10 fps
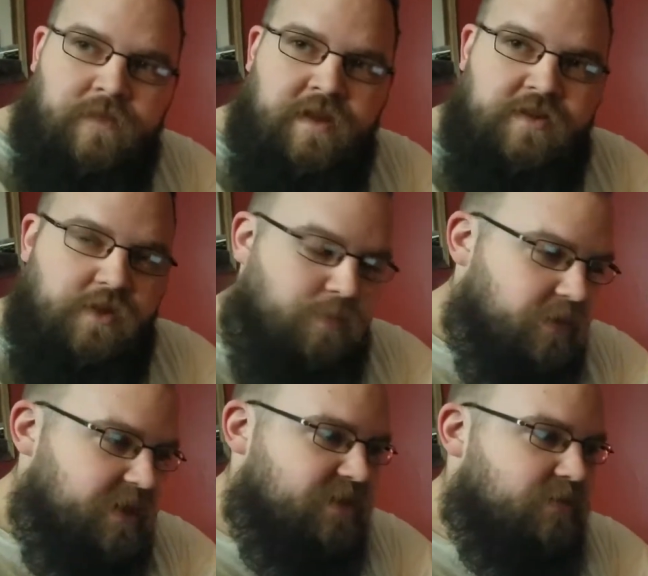So
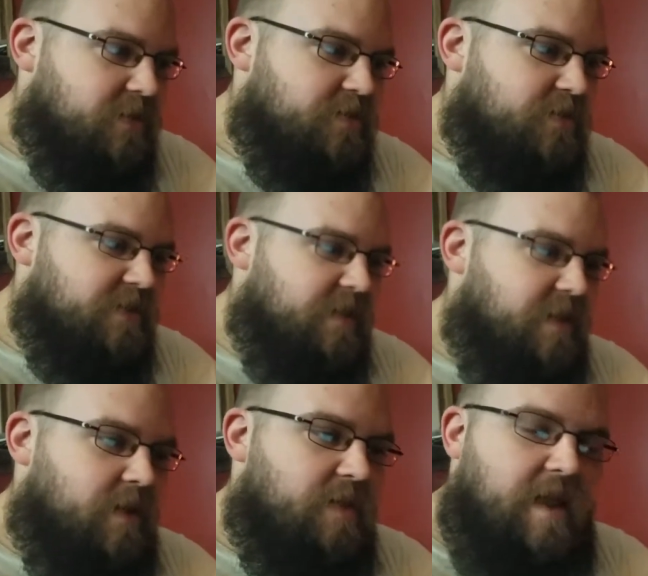putting structures in
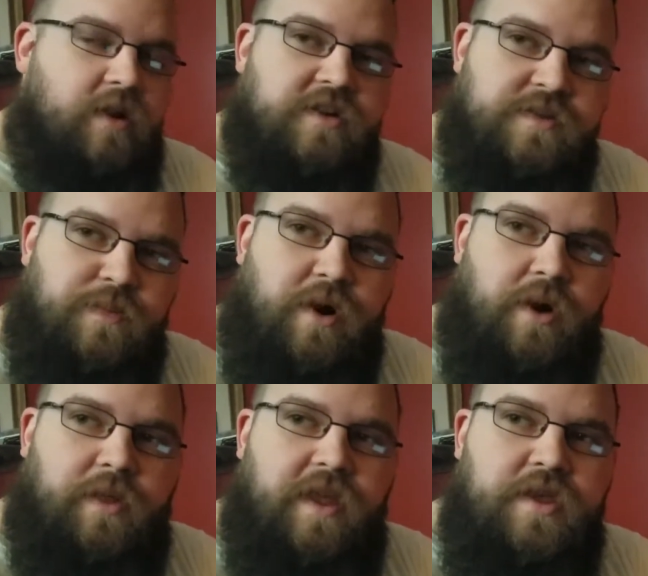there that are
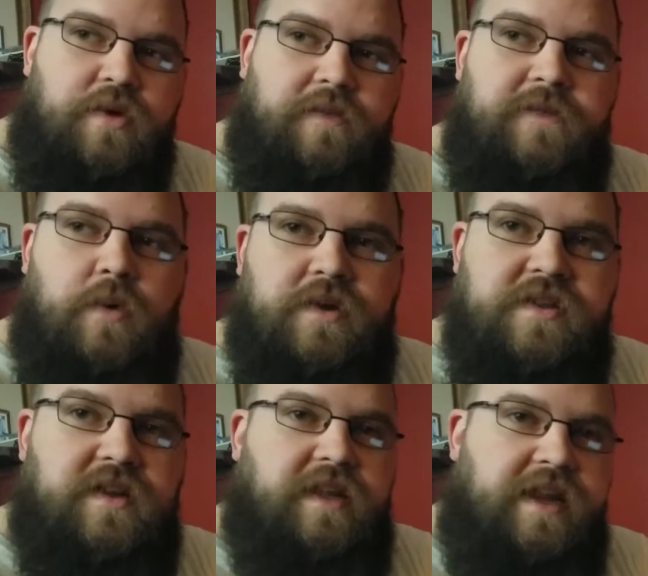small, that you can focus
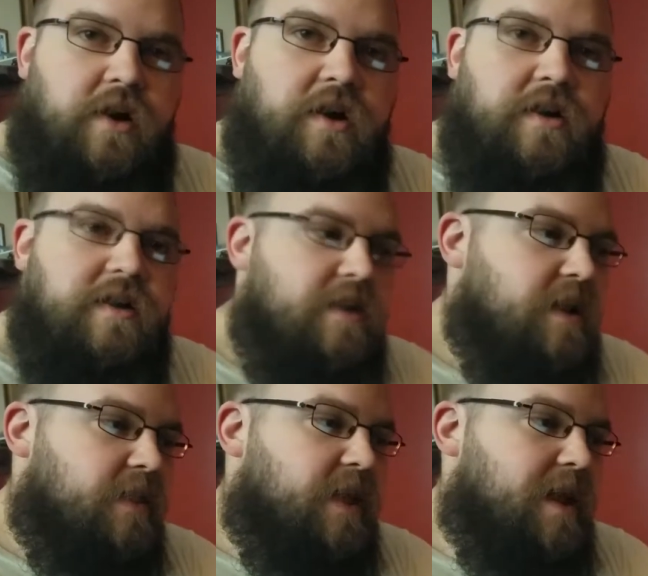and lean on,
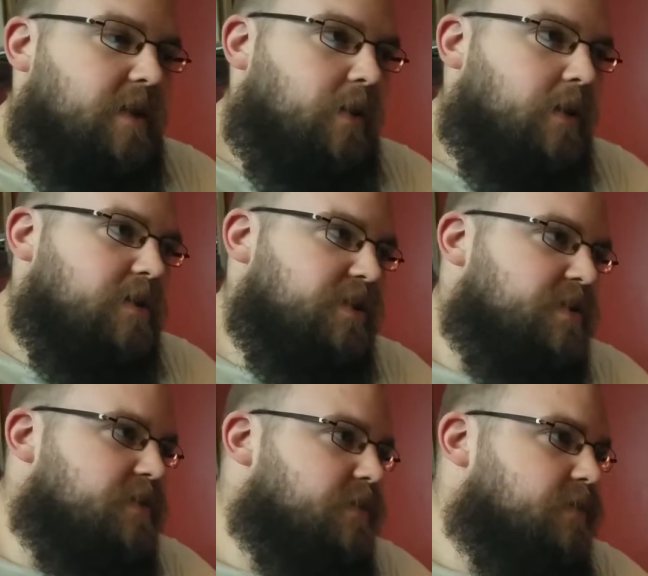that are
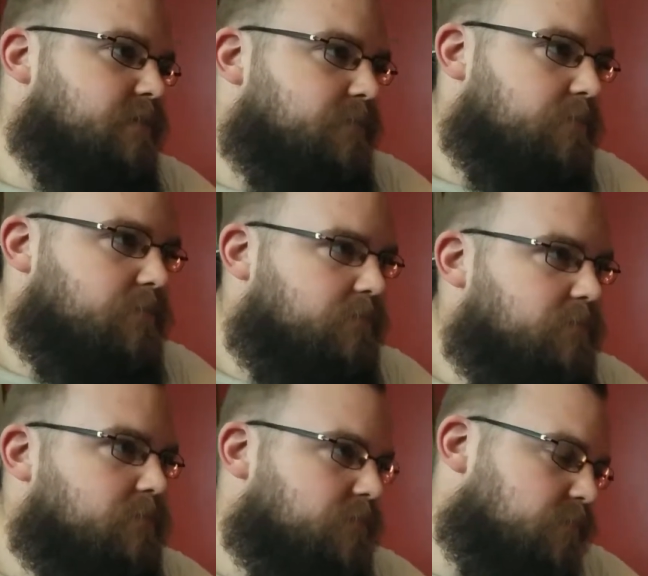just
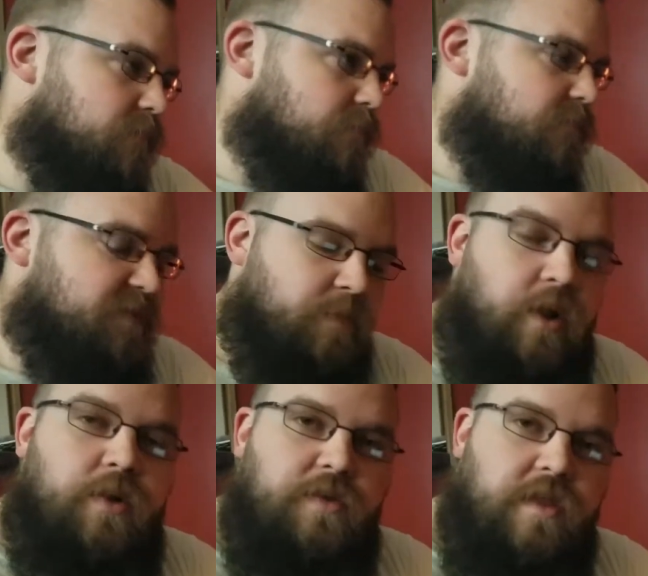
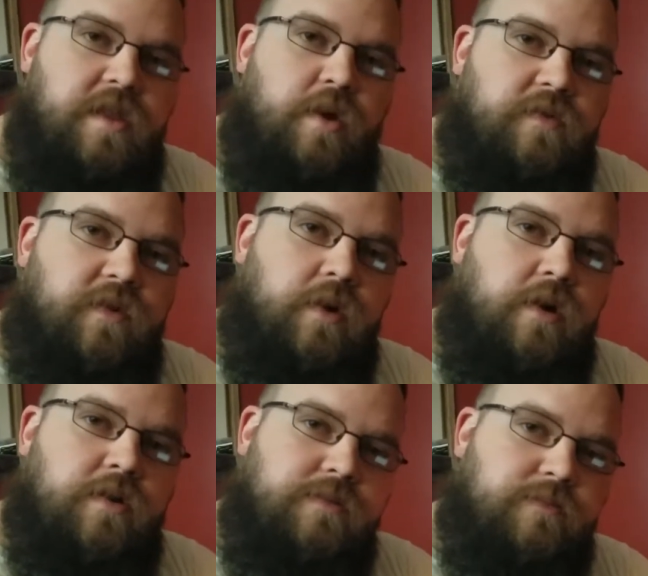smaller than the
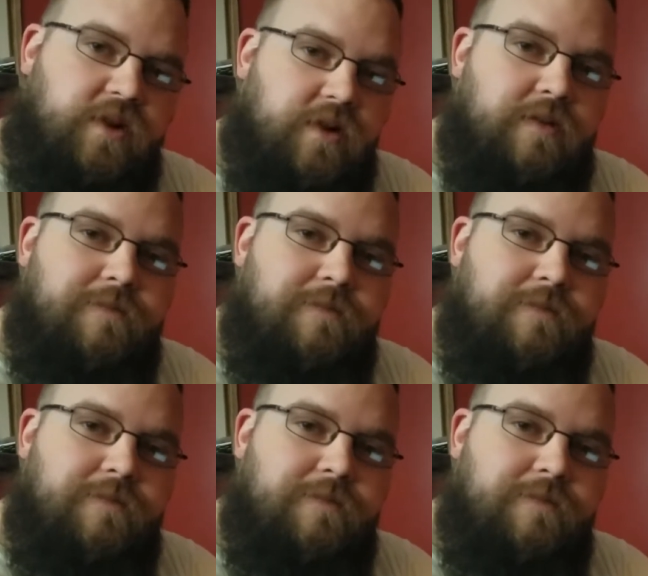overall burden.